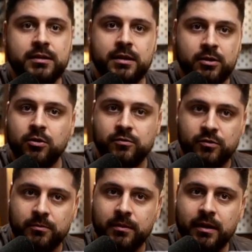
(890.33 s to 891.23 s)
and not
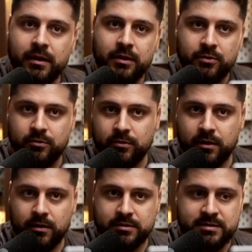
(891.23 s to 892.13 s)
from you know
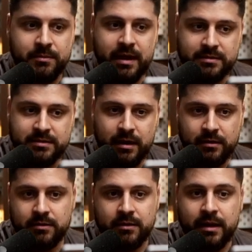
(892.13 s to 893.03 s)
uh, some ads that
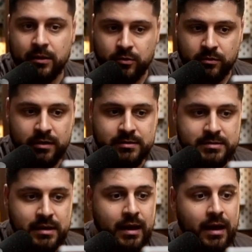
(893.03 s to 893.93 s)
the network runs.